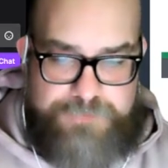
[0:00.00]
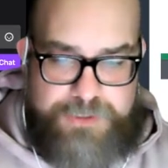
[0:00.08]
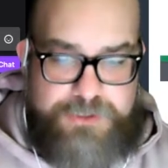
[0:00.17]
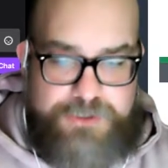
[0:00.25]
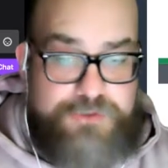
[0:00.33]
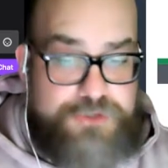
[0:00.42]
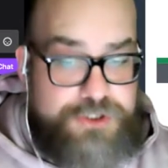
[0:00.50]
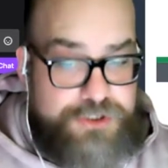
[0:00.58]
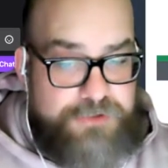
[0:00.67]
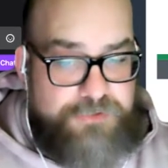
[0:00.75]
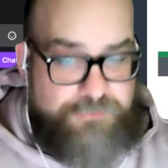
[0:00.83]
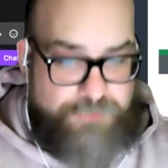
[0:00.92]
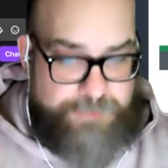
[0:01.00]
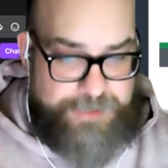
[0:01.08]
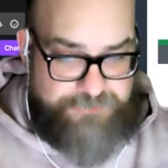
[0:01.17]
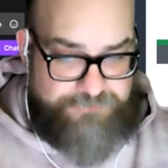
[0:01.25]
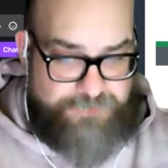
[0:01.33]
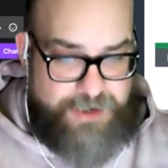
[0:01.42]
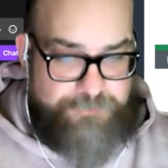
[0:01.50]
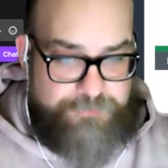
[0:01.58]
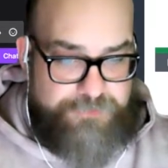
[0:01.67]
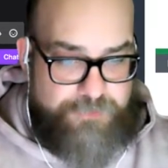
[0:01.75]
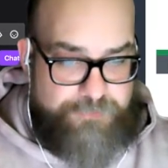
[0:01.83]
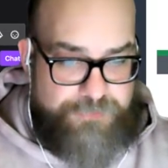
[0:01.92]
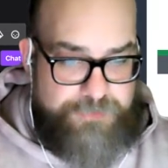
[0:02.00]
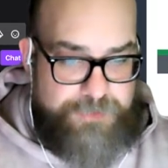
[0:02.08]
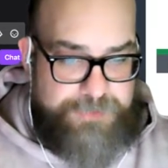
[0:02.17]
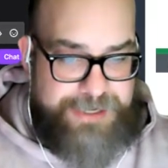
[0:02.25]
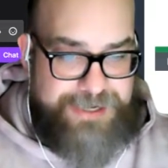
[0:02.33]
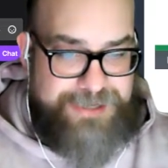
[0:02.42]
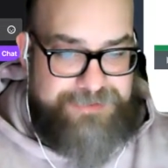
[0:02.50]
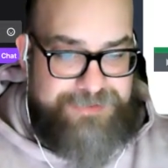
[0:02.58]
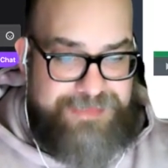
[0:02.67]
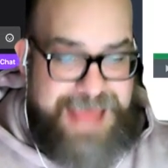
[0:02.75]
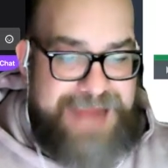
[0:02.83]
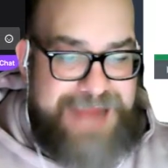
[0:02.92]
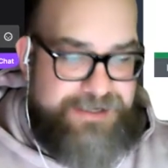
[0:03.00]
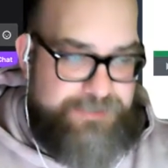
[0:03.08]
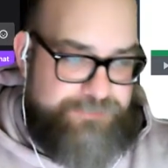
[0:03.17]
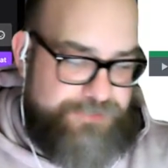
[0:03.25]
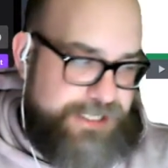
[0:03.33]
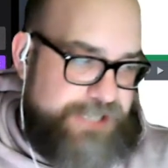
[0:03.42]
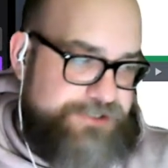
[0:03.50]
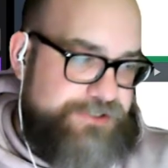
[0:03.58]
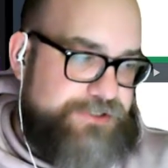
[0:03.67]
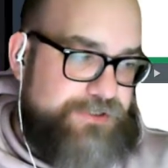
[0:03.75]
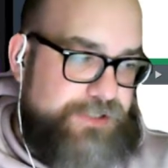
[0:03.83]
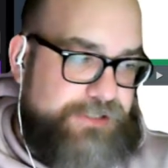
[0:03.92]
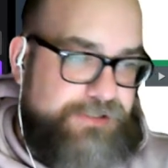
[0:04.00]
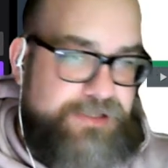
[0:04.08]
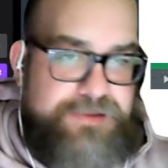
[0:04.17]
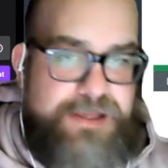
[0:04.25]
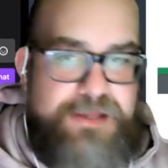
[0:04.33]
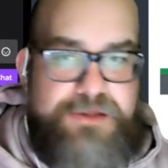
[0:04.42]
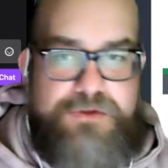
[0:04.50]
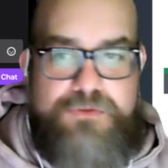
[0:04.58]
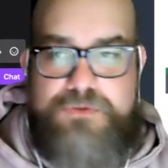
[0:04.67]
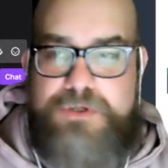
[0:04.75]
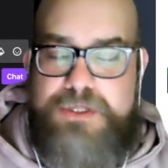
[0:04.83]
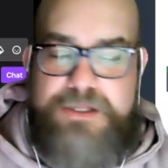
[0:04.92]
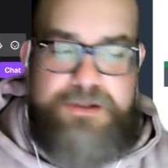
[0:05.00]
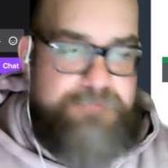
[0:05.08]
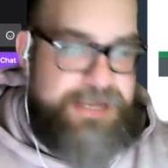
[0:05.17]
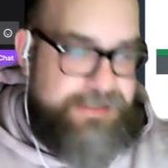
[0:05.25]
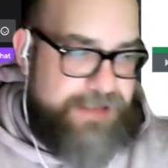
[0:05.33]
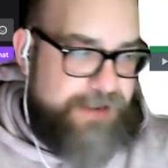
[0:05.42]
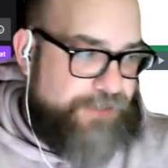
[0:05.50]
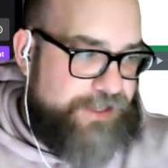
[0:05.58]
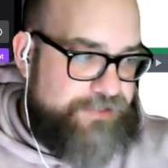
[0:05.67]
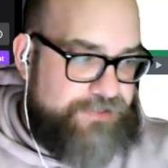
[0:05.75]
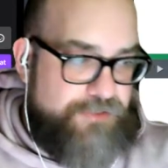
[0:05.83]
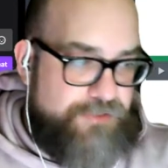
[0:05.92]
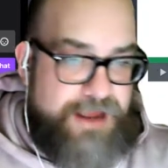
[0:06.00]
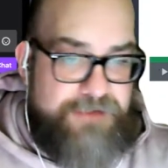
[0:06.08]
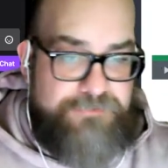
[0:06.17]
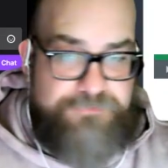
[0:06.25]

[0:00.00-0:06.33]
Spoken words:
You should 3-bet the flop with your premium hands that need protection. So, like, let's say you made that raise and you have,